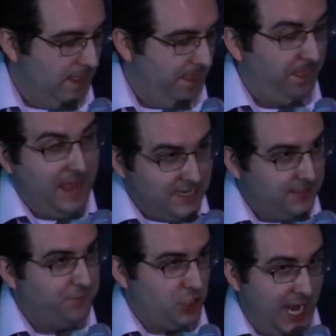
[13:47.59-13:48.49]
Things
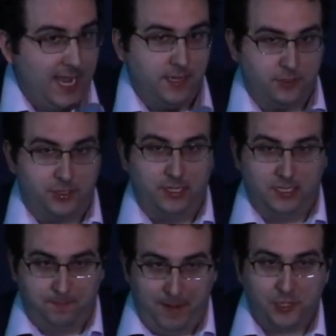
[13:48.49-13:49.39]
have changed,
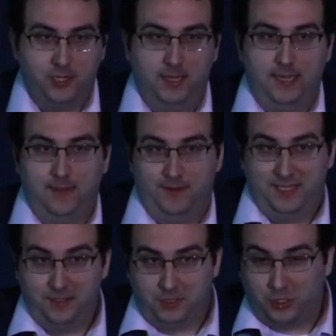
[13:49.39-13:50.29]
especially
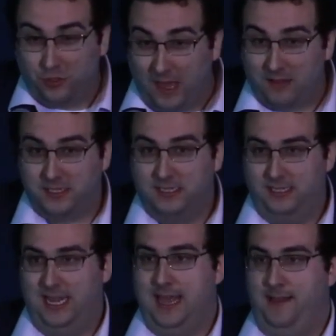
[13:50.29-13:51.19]
since
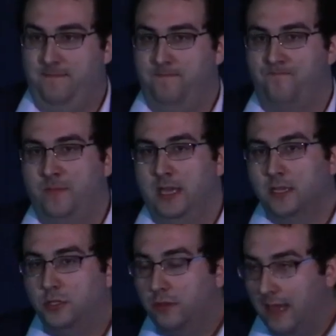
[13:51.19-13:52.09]
2010. In
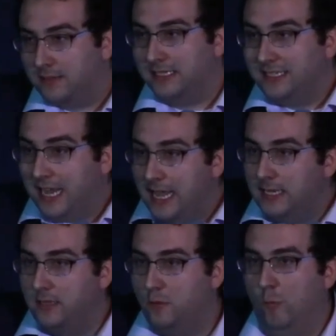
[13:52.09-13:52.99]
2010,
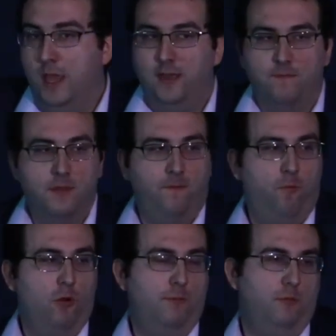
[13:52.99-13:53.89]
in the wake of the
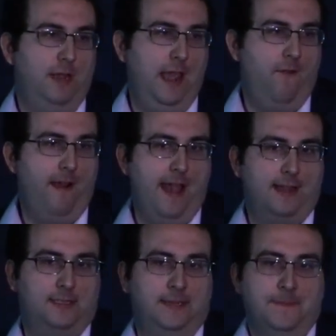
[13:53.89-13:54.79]
Affordable Care
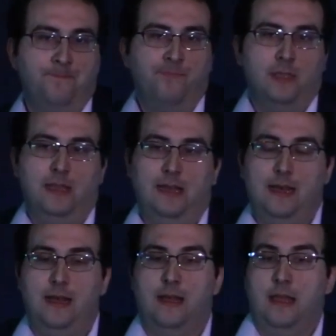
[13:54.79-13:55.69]
Act
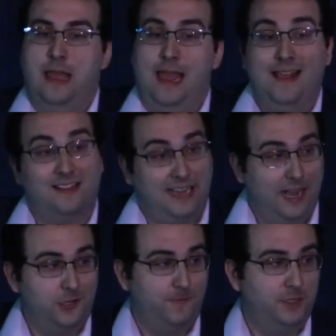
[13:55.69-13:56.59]
and
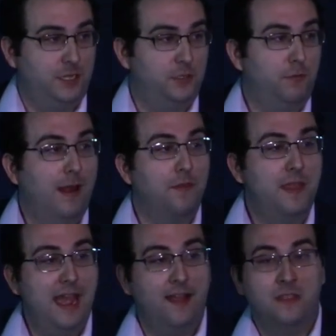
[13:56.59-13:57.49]
controversies around
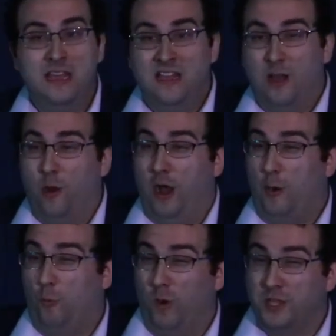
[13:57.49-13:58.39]
that,
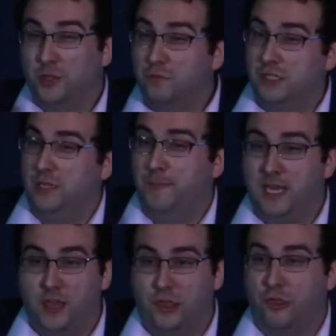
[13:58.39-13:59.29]
what used to be
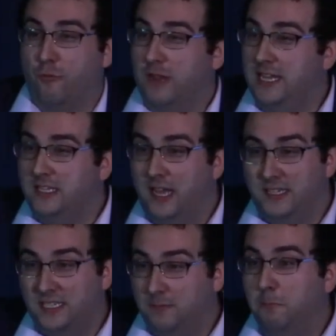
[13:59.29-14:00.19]

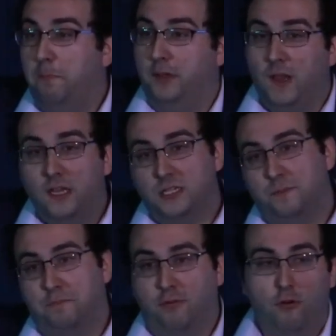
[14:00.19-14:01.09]
36 plus
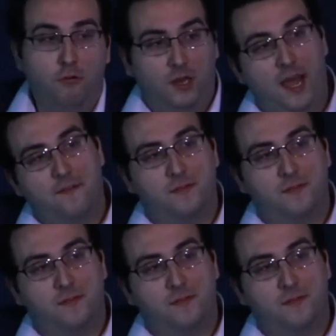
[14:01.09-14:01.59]
pro-life